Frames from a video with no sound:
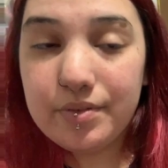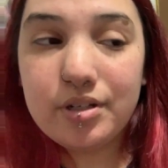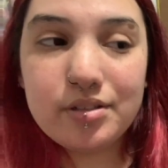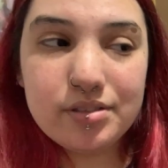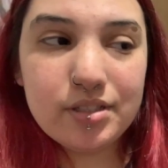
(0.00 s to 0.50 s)

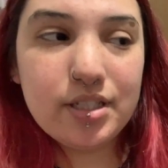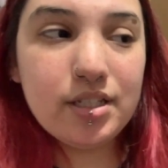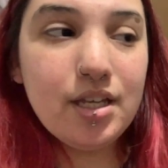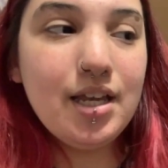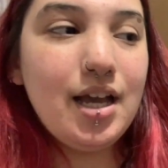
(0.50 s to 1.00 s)
honestly.
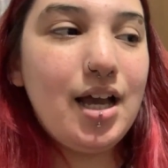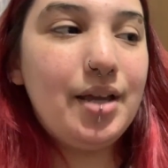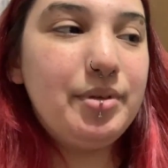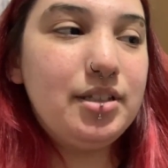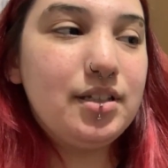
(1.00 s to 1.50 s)

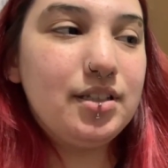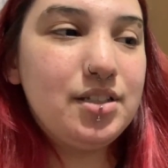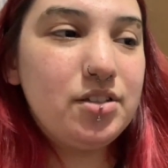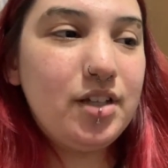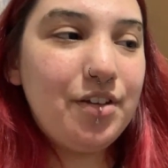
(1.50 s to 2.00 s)
I mean,
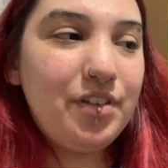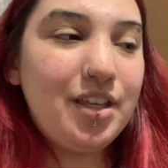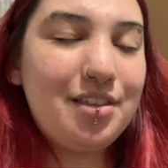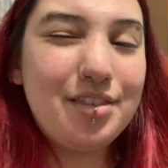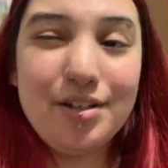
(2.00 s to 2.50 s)
unless you have
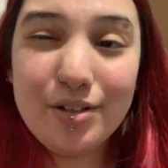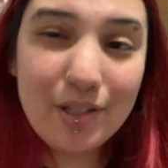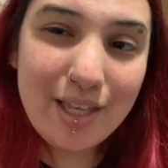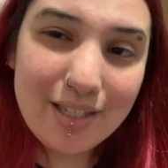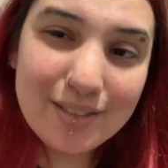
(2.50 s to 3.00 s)
like thinner
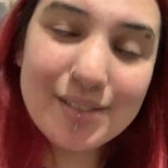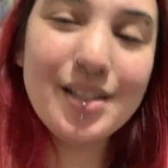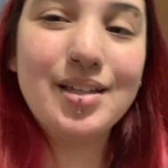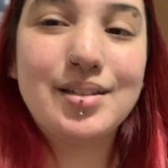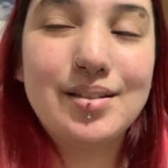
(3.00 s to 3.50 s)
legs,
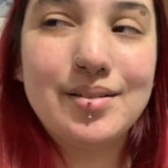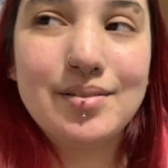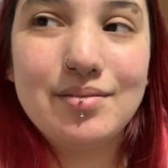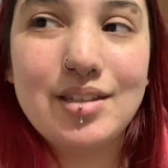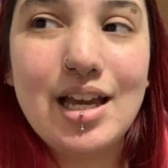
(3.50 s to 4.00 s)
then
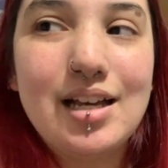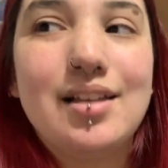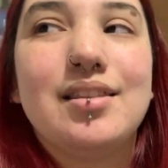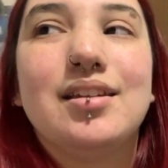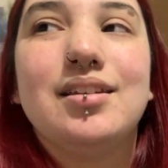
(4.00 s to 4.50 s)

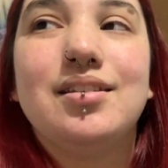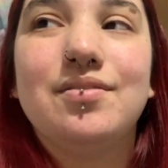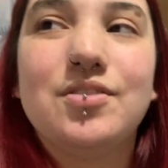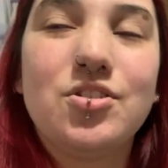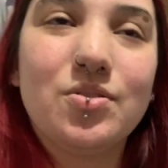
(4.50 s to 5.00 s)
yeah, the
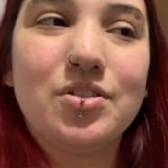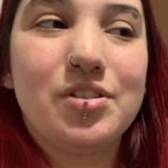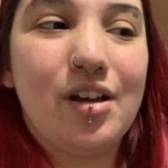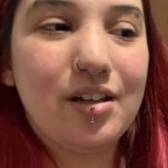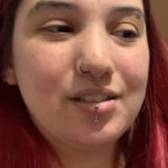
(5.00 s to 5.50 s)
individual
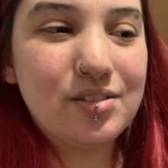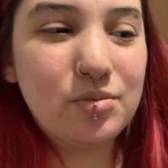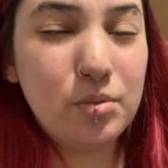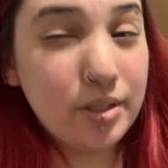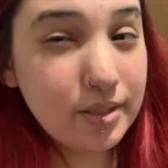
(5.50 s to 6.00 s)
socks
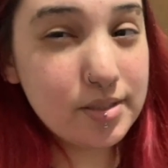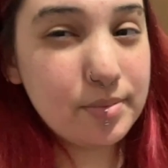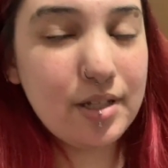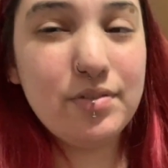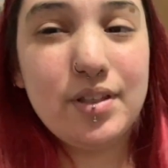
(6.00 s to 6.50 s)
works.
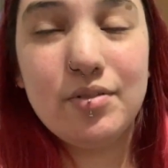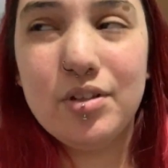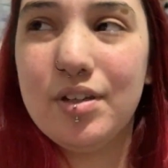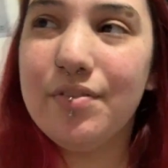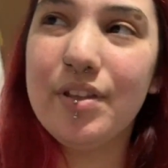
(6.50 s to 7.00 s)
But I feel like when
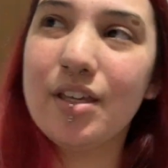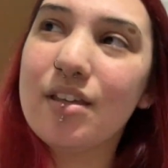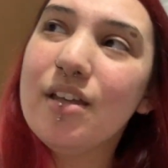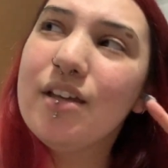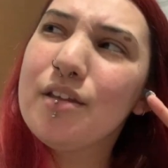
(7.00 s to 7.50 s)
you have like
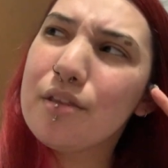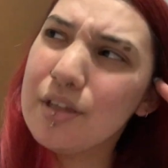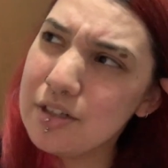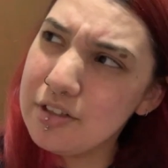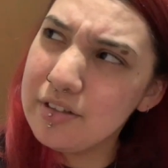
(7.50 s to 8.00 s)

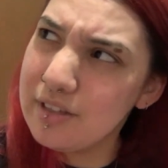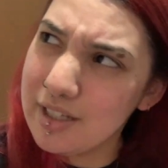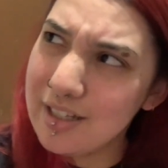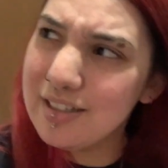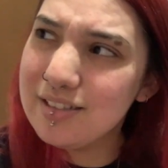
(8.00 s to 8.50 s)
thicker
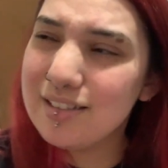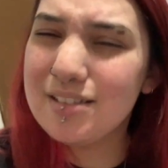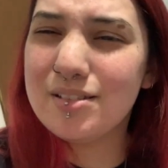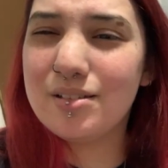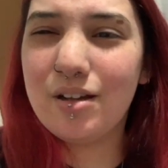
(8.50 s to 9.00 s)
thighs,
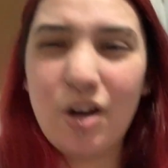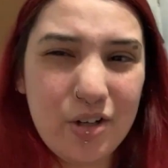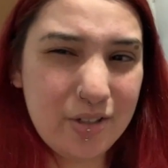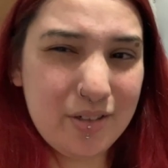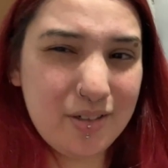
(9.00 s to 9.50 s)
it's
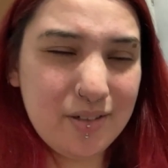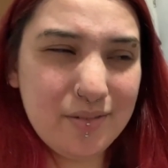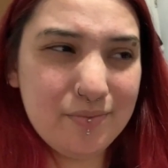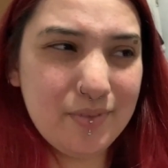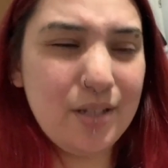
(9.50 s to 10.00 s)
harder,
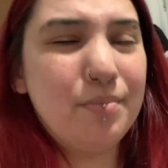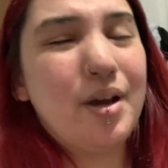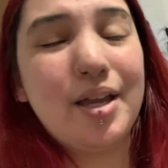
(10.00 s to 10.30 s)
in my